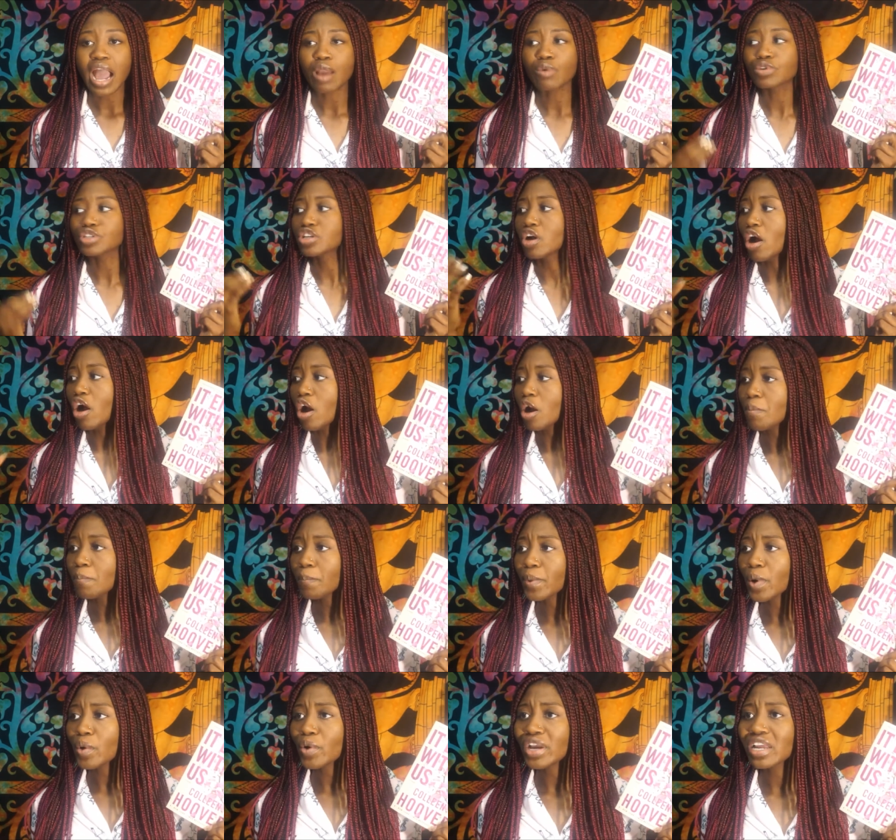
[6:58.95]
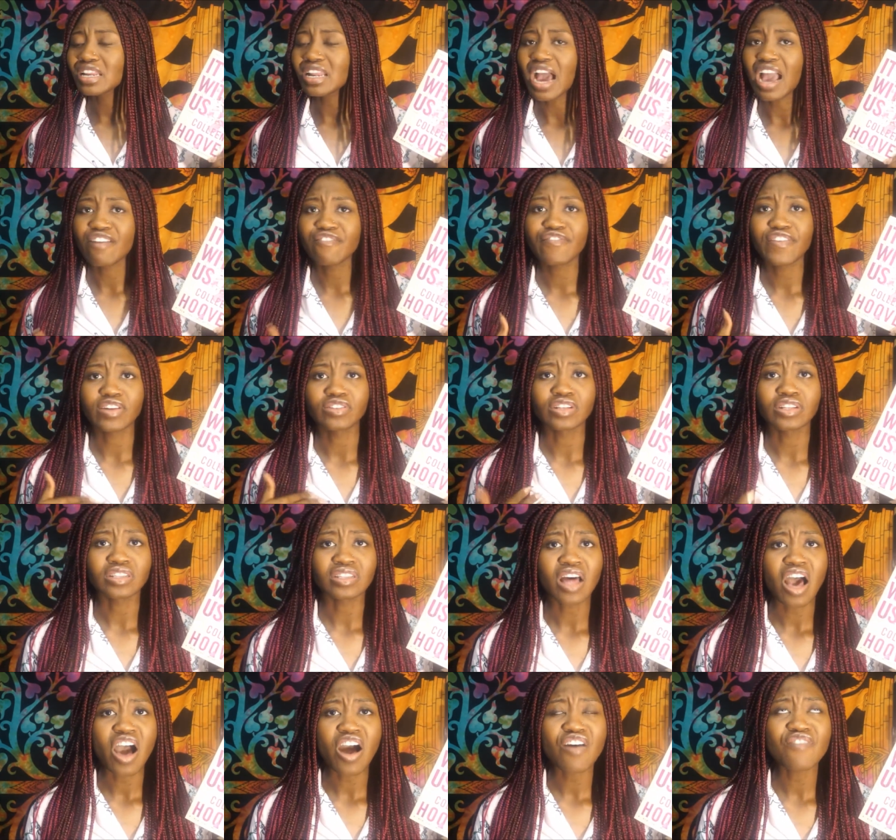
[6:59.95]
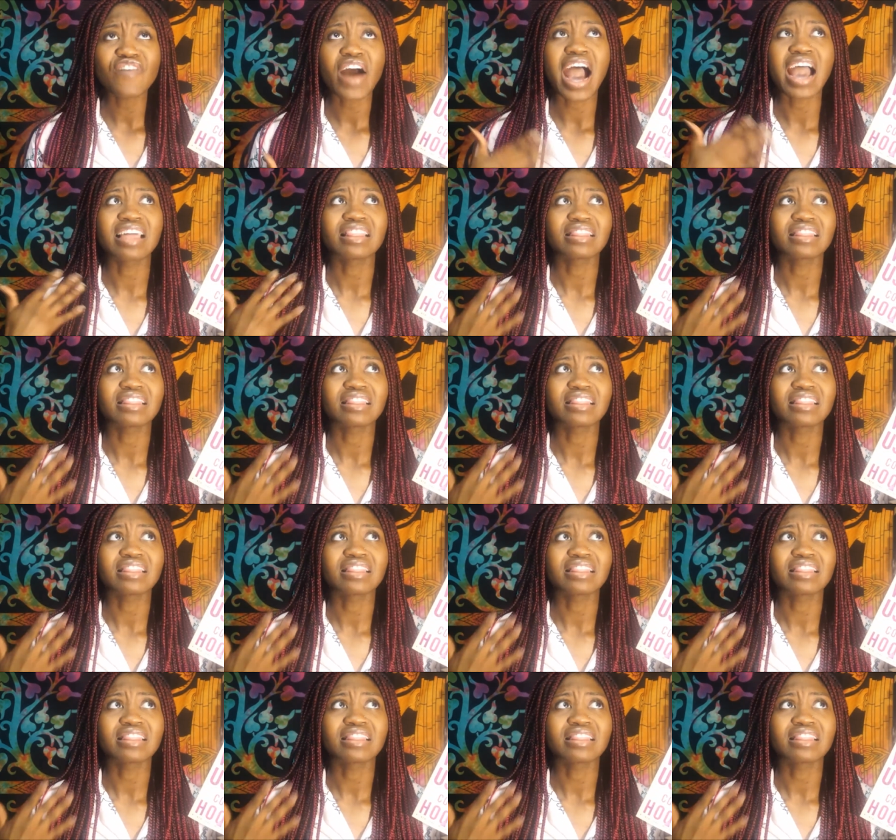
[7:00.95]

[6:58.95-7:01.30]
I was heartbroken. I fell in love. I